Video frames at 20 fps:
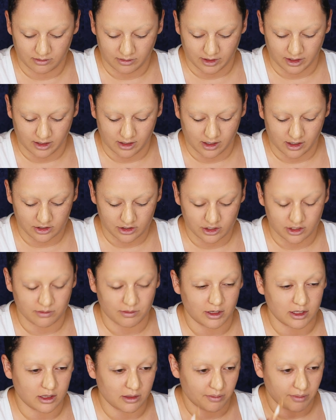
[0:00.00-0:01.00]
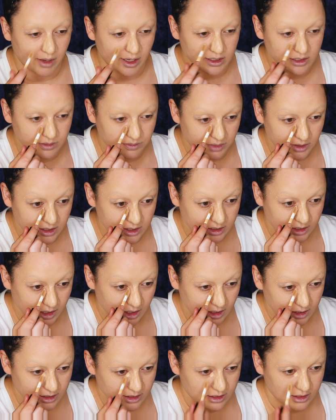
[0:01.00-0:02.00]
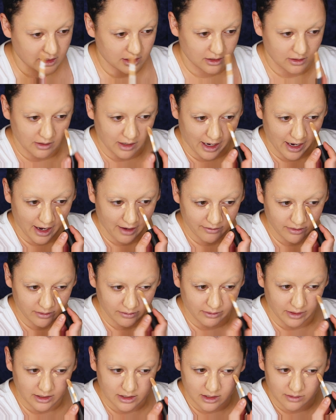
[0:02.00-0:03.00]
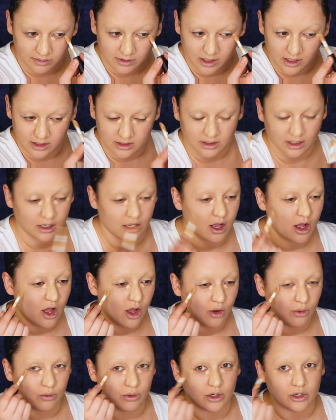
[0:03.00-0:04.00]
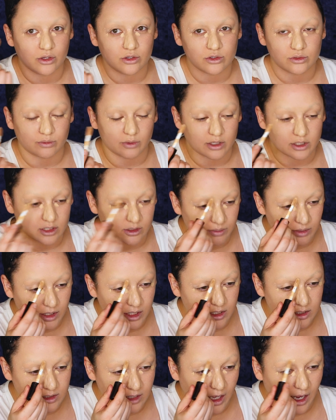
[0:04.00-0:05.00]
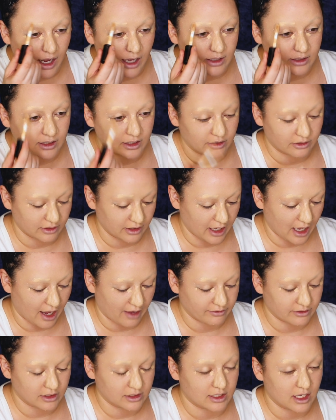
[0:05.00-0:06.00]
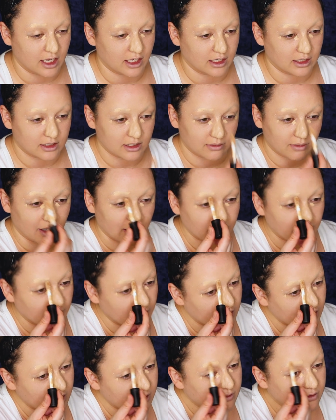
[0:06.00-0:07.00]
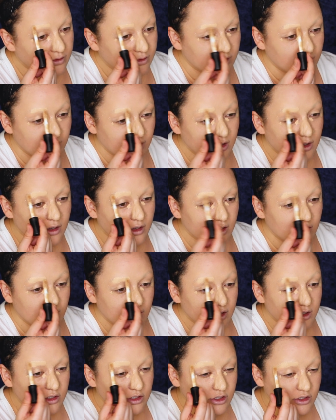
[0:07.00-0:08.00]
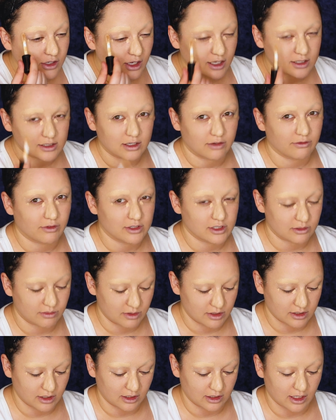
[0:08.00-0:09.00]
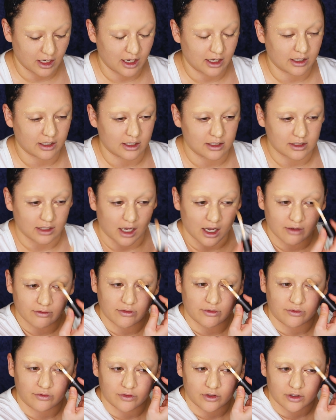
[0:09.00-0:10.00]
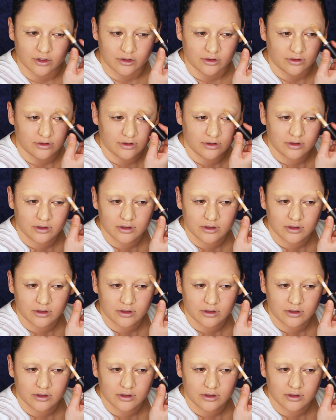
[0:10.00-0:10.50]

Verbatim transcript: Oh my gosh, she made the best biscuits too. I have the recipe. It's like one of those recipes that I literally have to take it to my grave. Do you guys have recipes like that? Because I have a few